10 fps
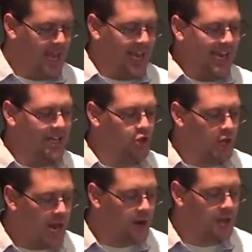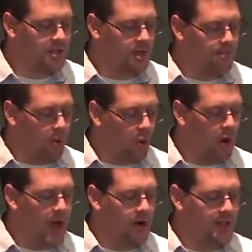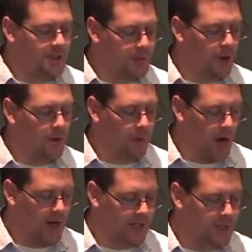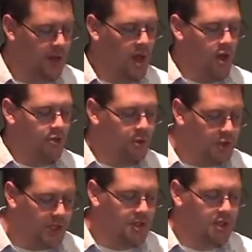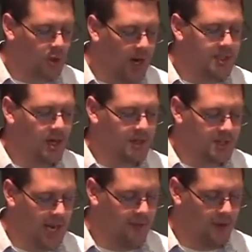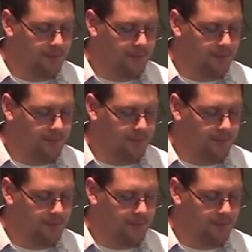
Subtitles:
He generously poured out his Spirit upon us through Jesus Christ, our Savior.